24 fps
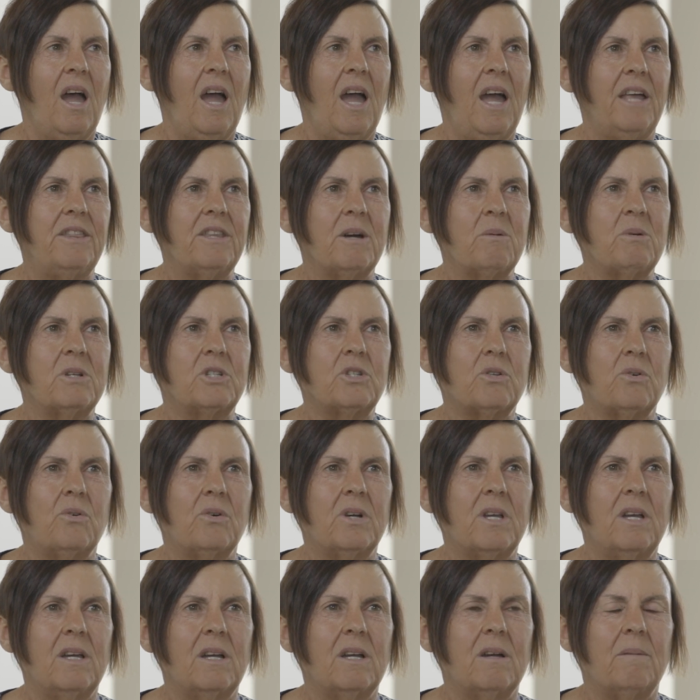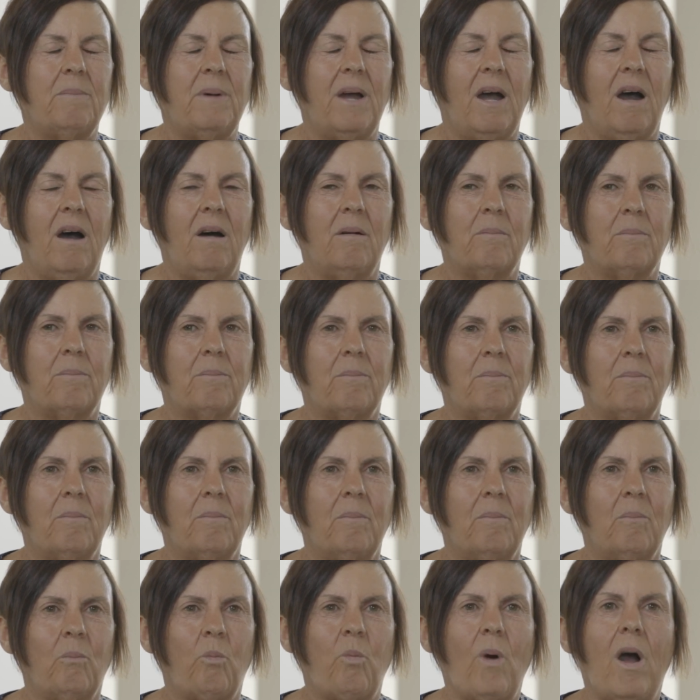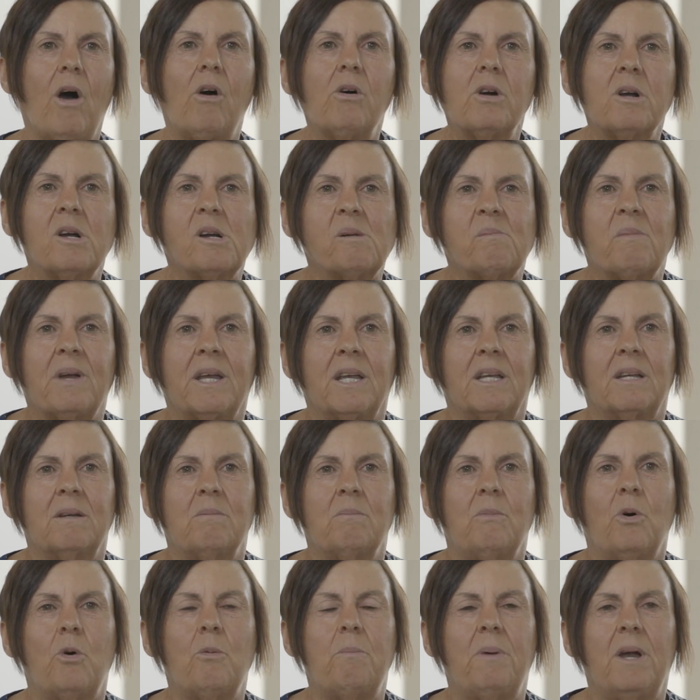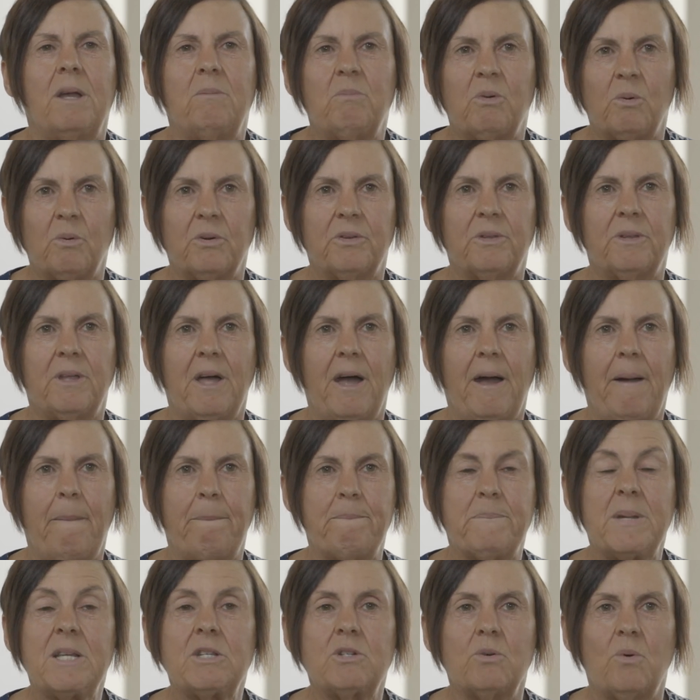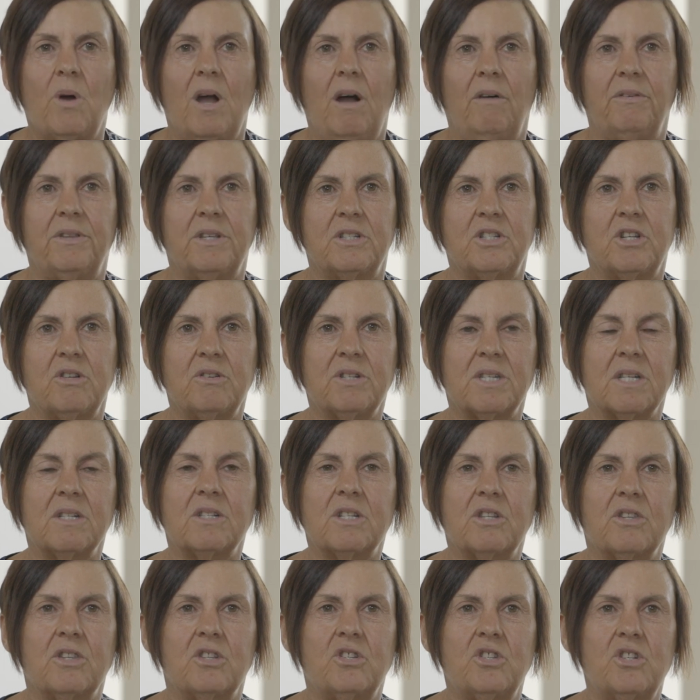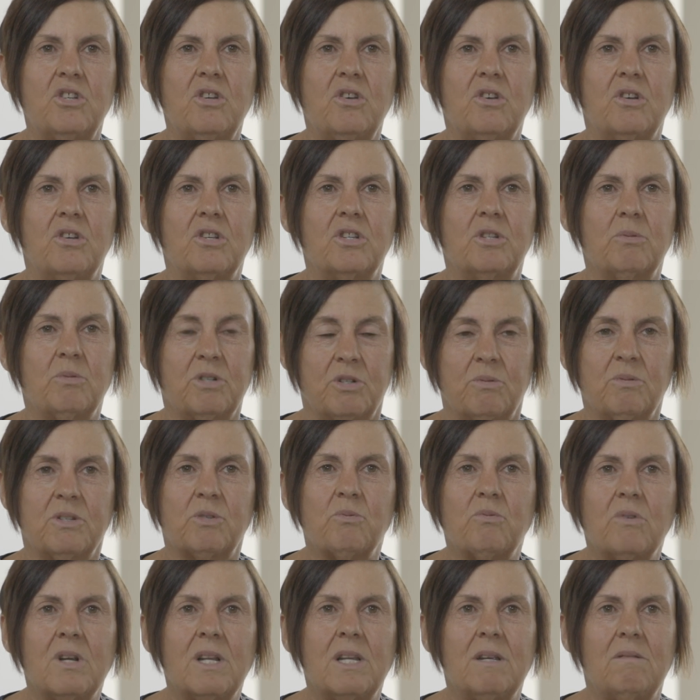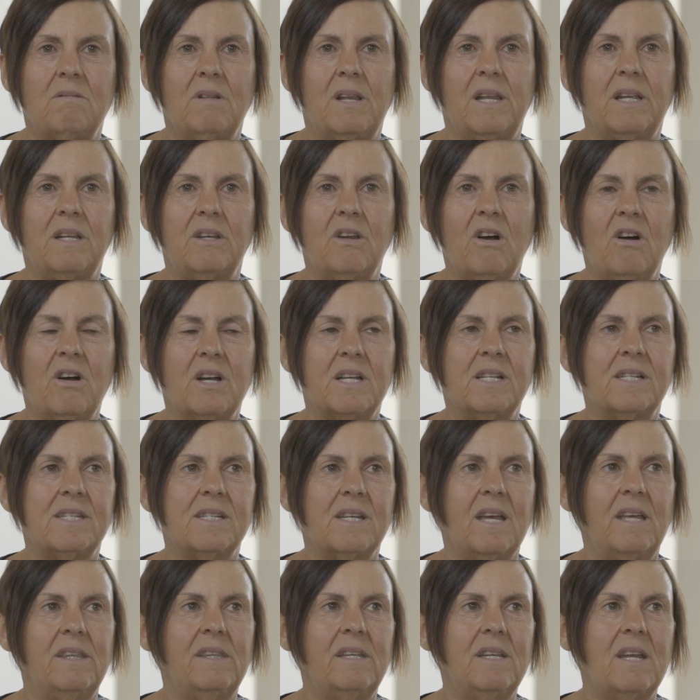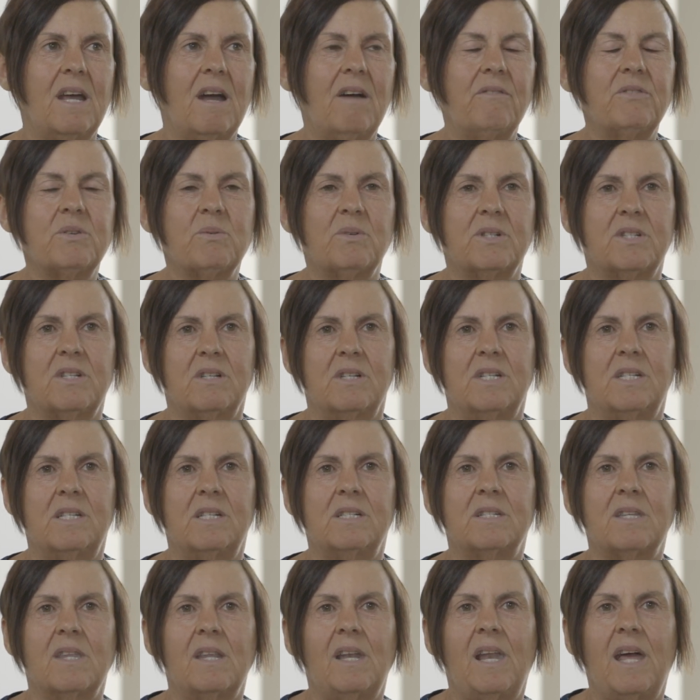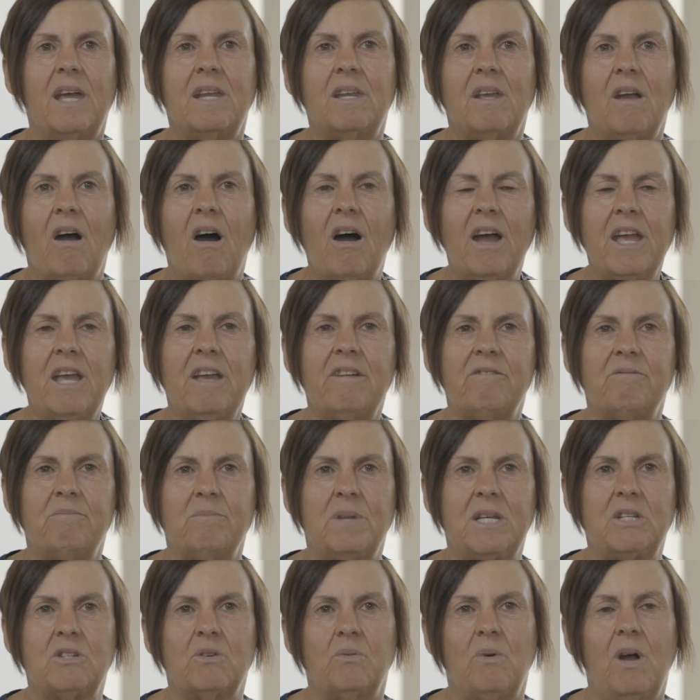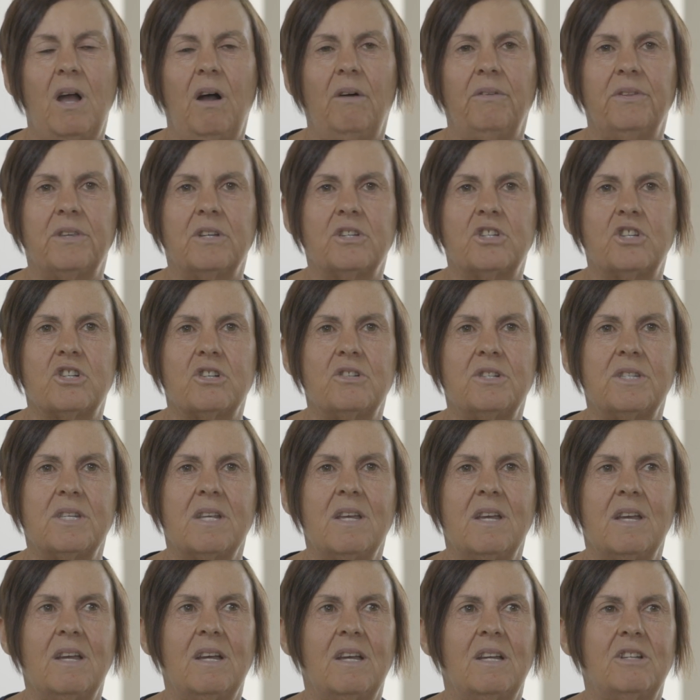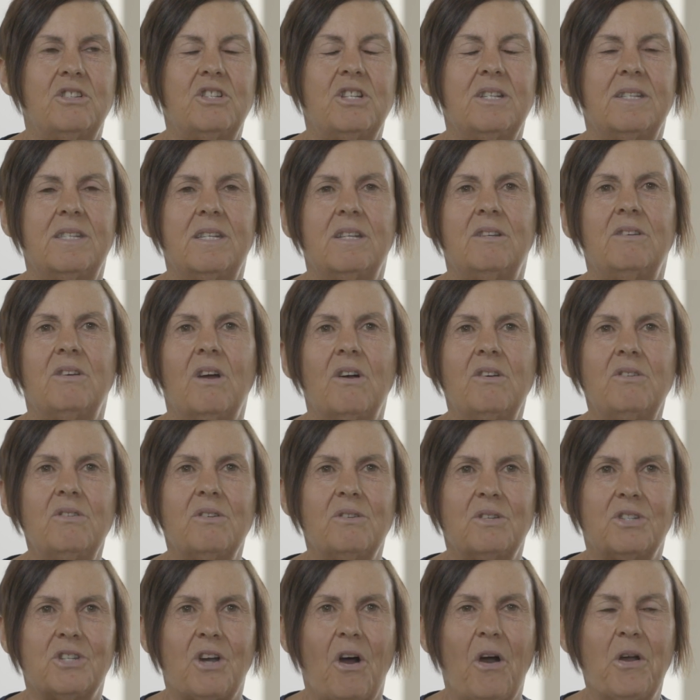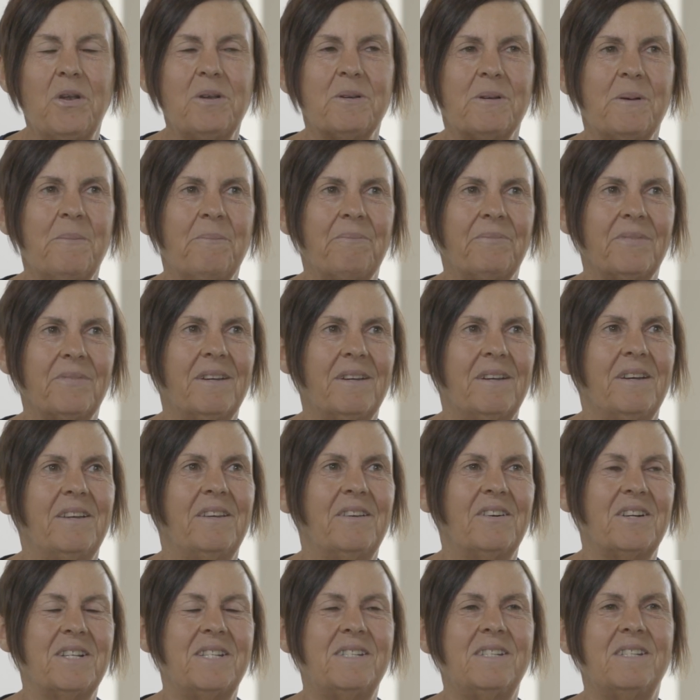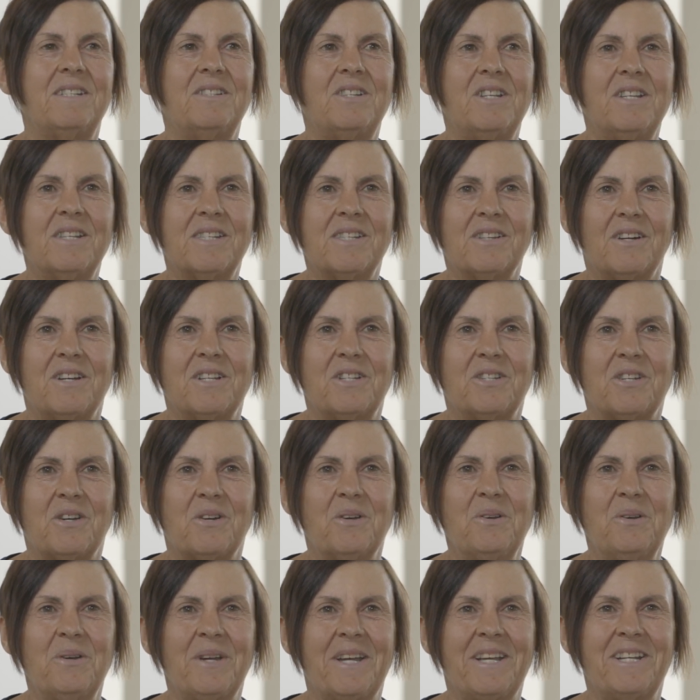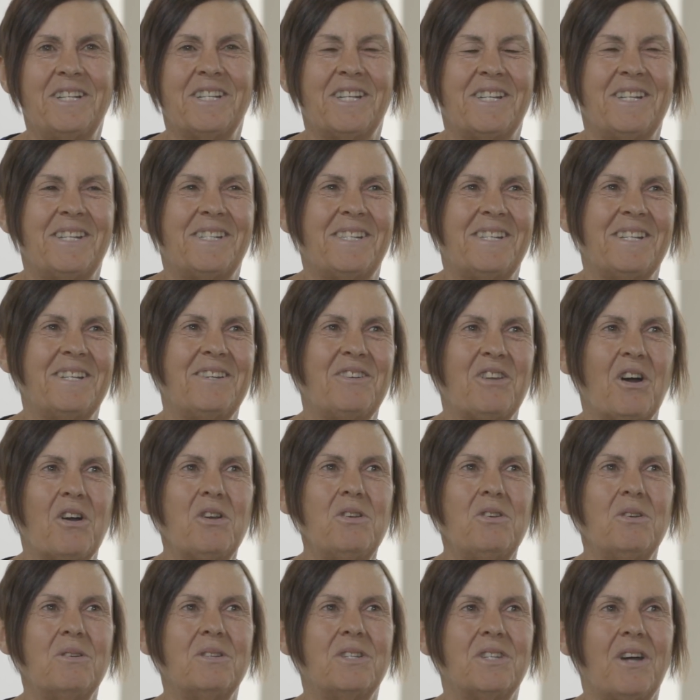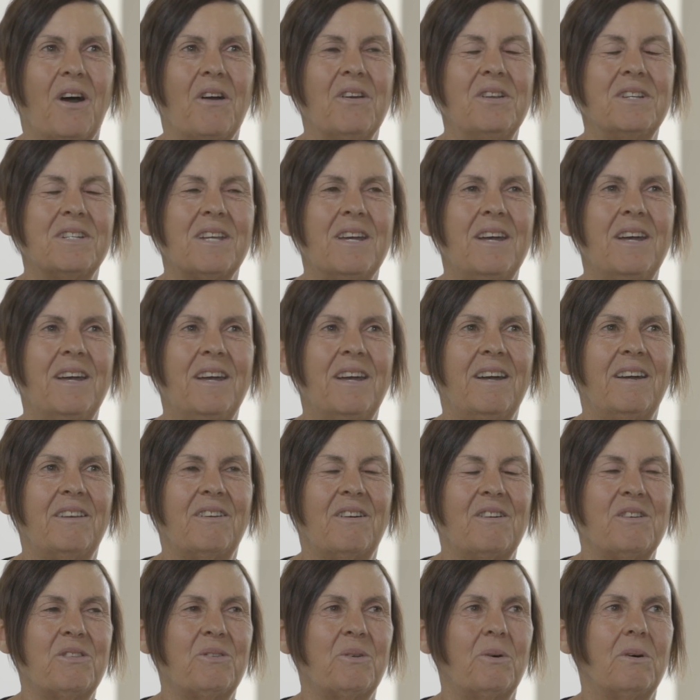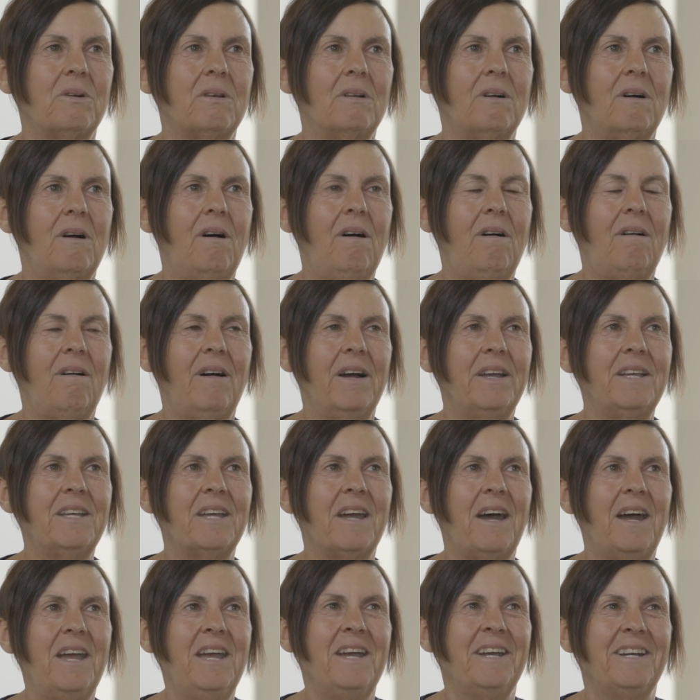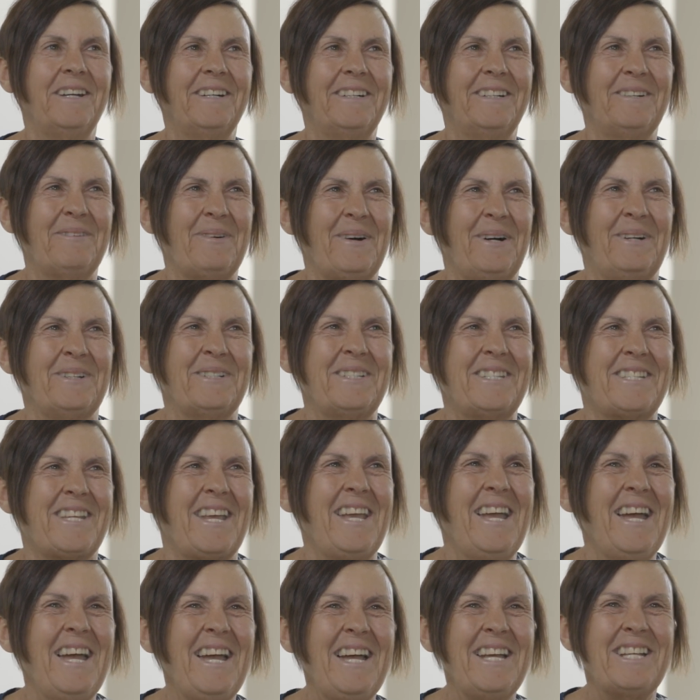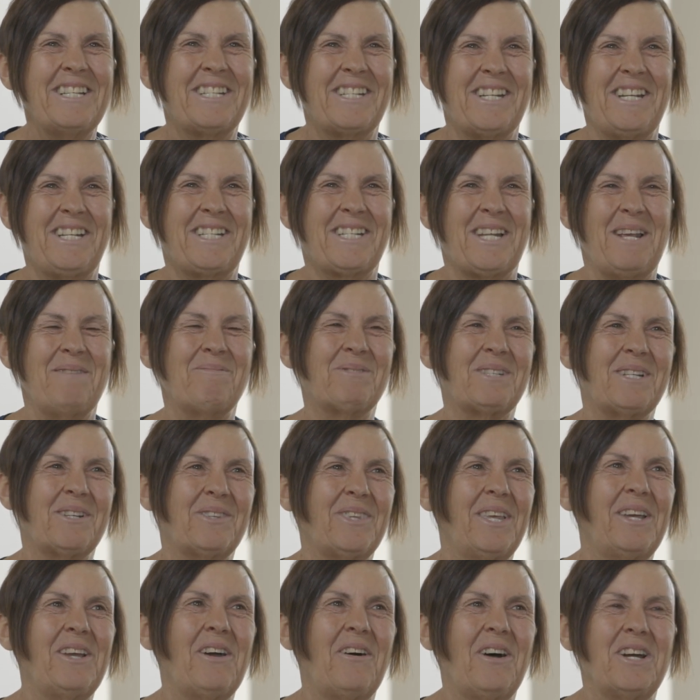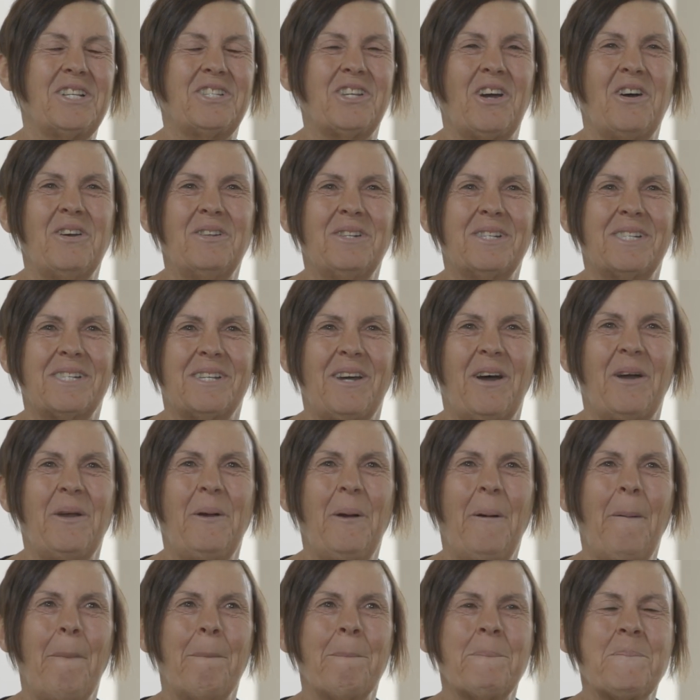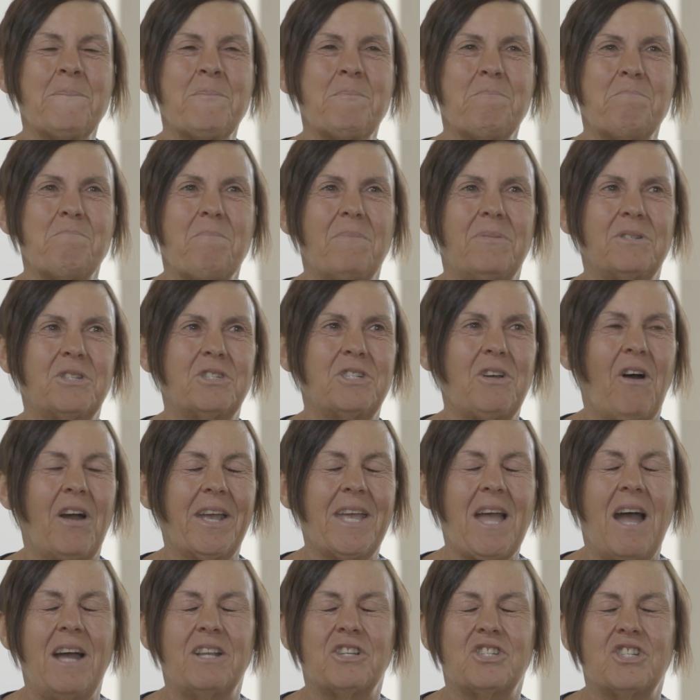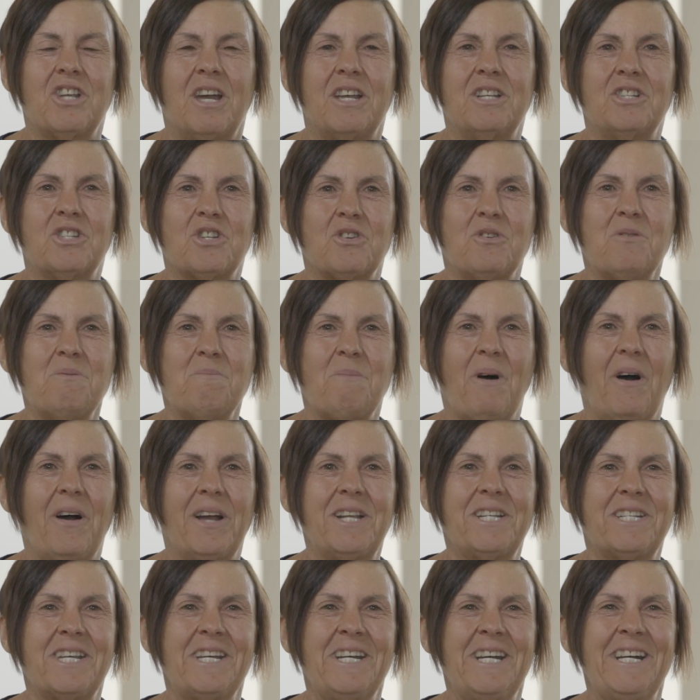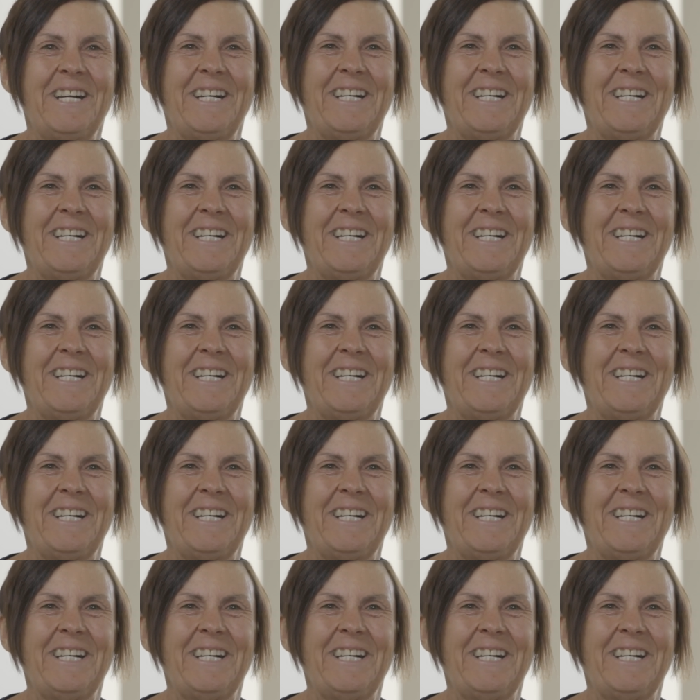and they were talking about welcoming more people with mental health issues into the church, which was really, really nice. And then afterwards I said to the lady, "I have mental health issues." And she said, "No, you don't." And I said, "Yes, I do." And she said, "No, you don't." And I thought, oh, okay. Well, she seems to think I don't, so I can't change her mind.